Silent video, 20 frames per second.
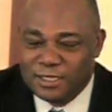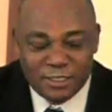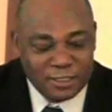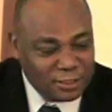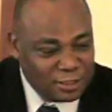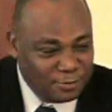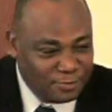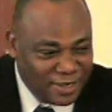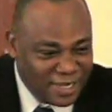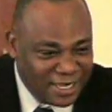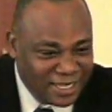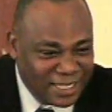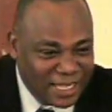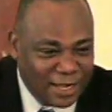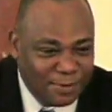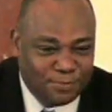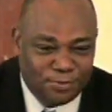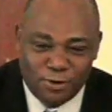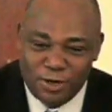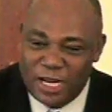The maid
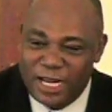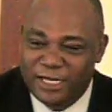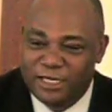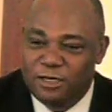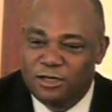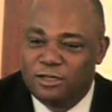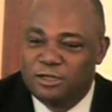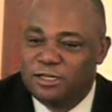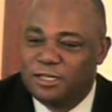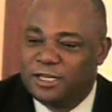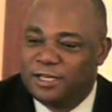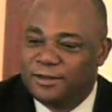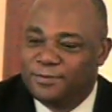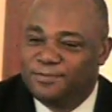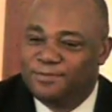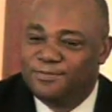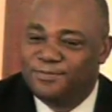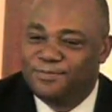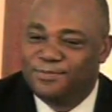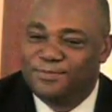got pregnant
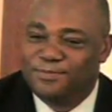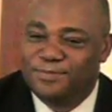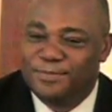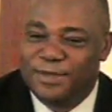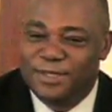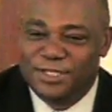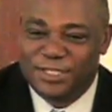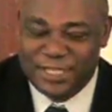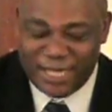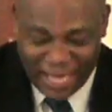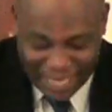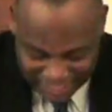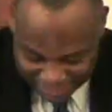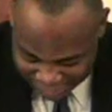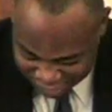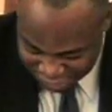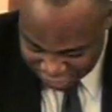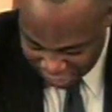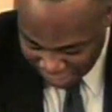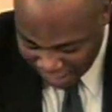and she had a
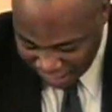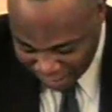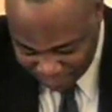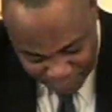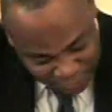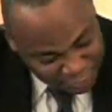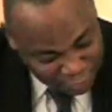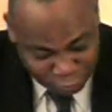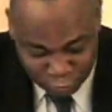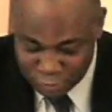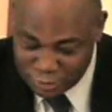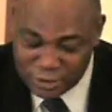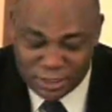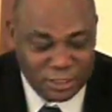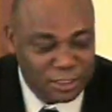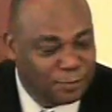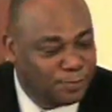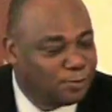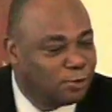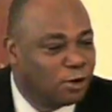child, but it
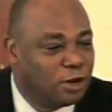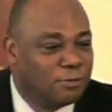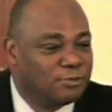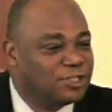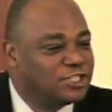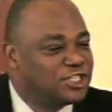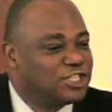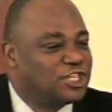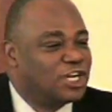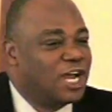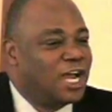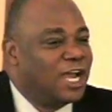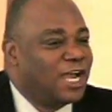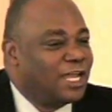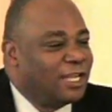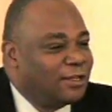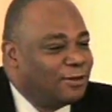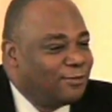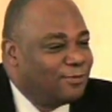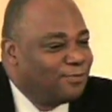wasn't the promised
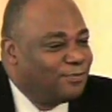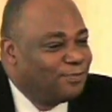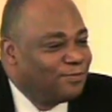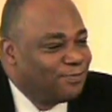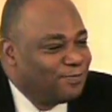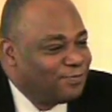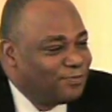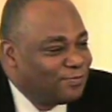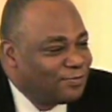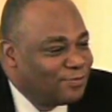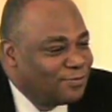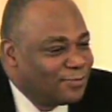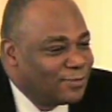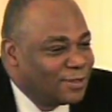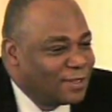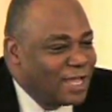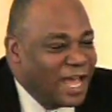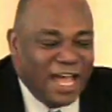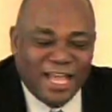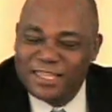child.
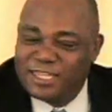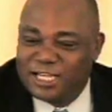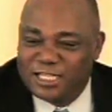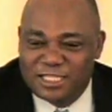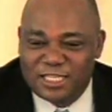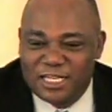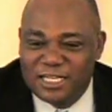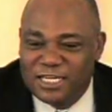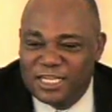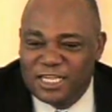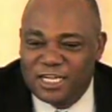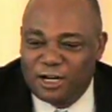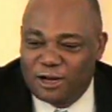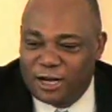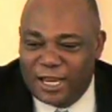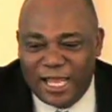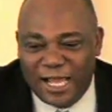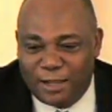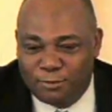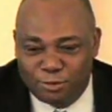God doesn't need our
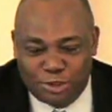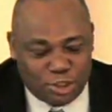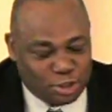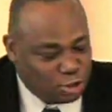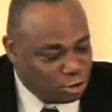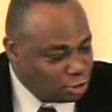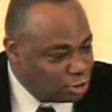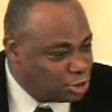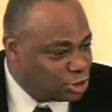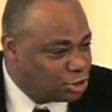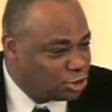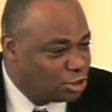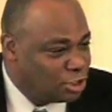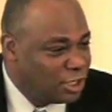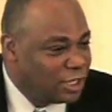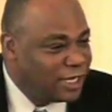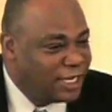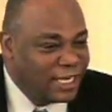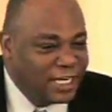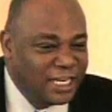help, church.
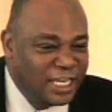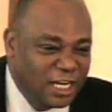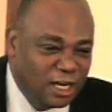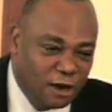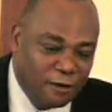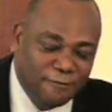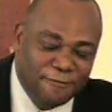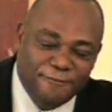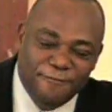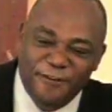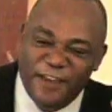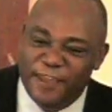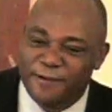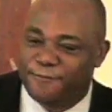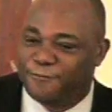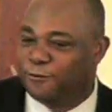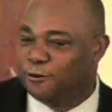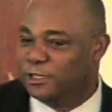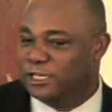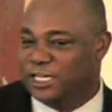He needs our
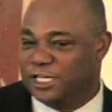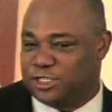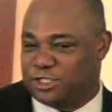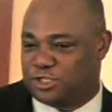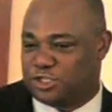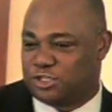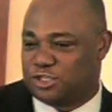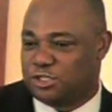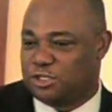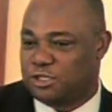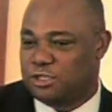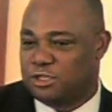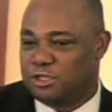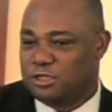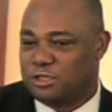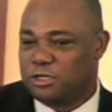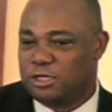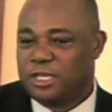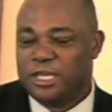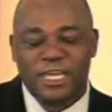faithfulness.
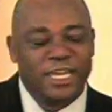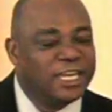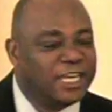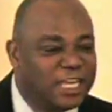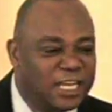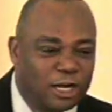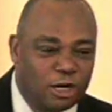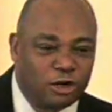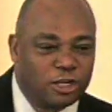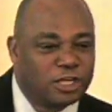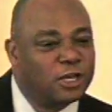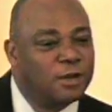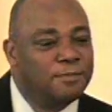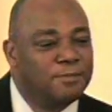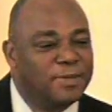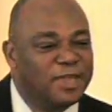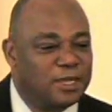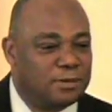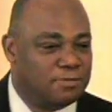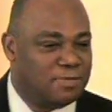He needs our
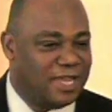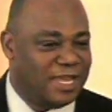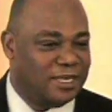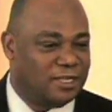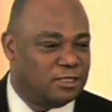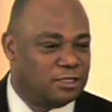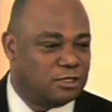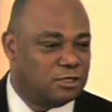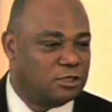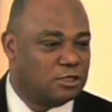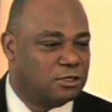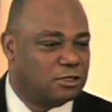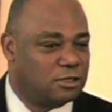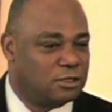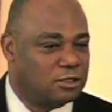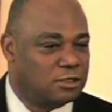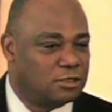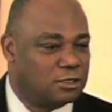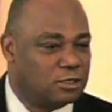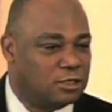commitment.
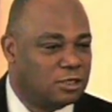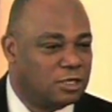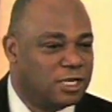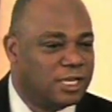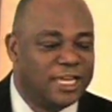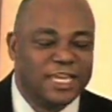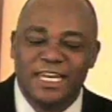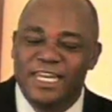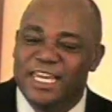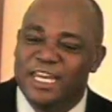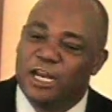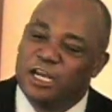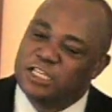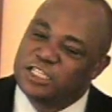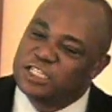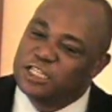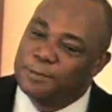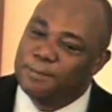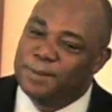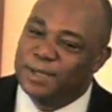He needs us
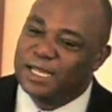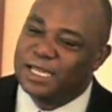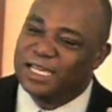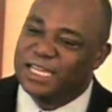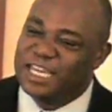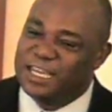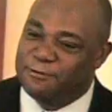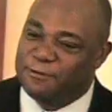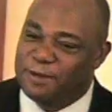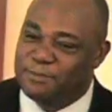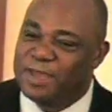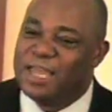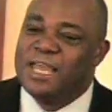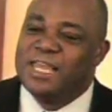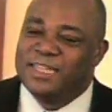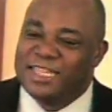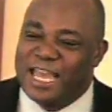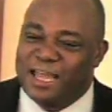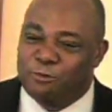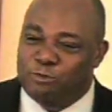to believe Him
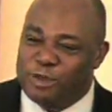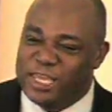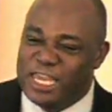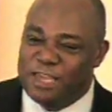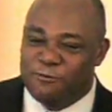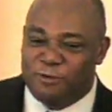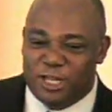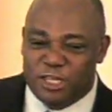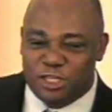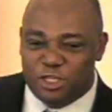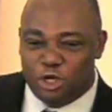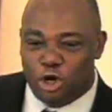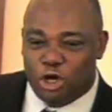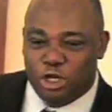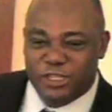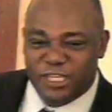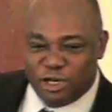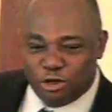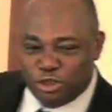that even though there